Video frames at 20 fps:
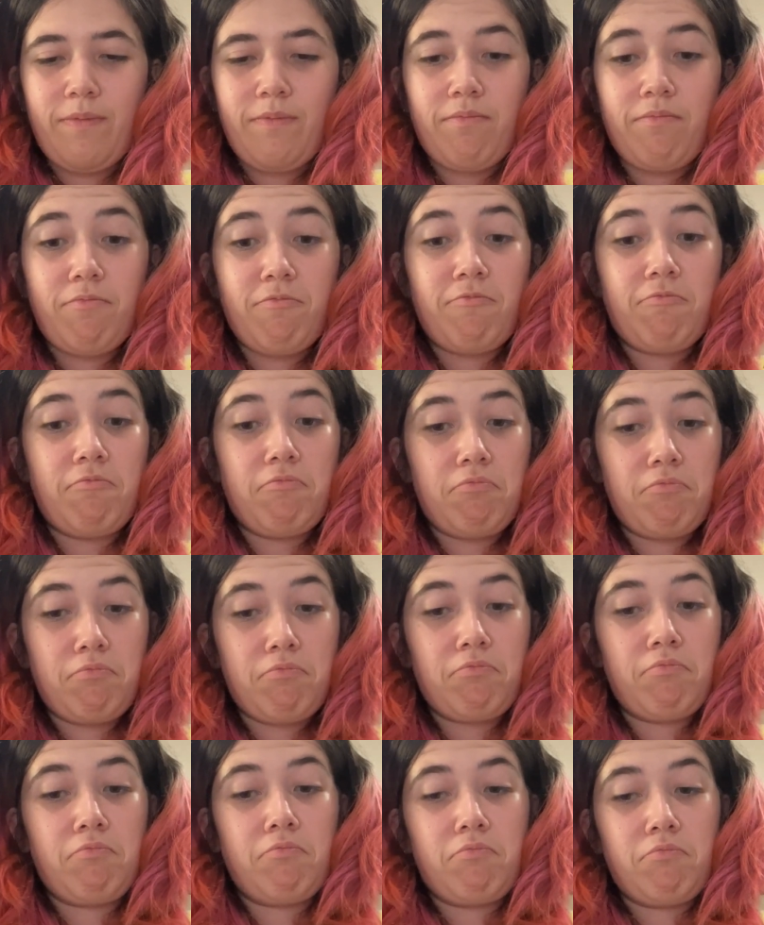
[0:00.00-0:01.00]

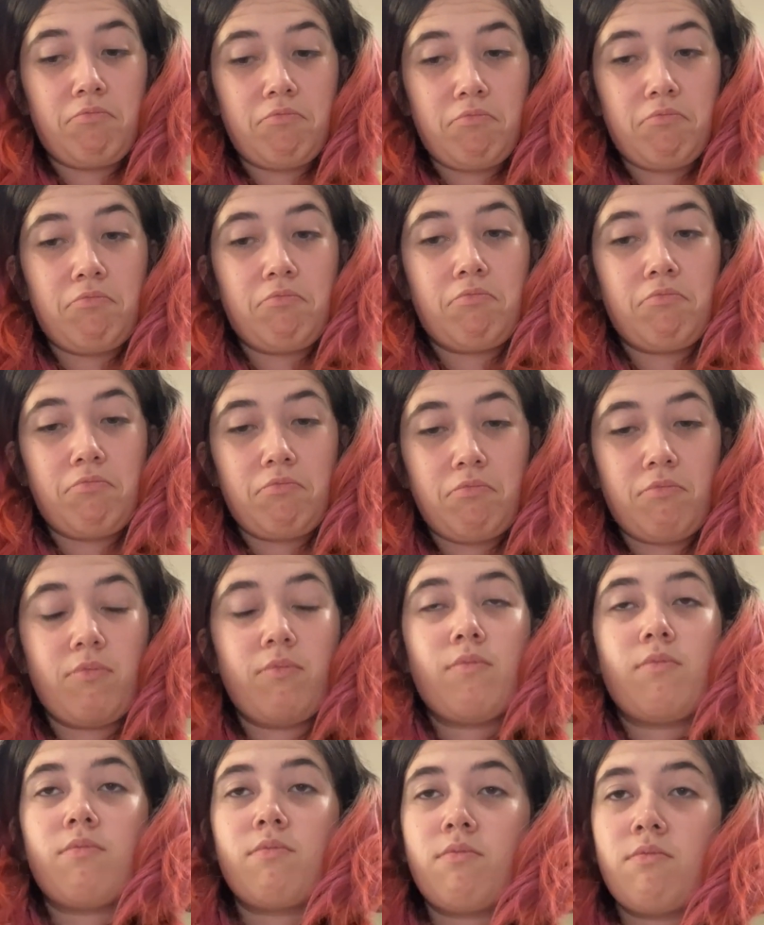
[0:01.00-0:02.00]
Nobody speaks.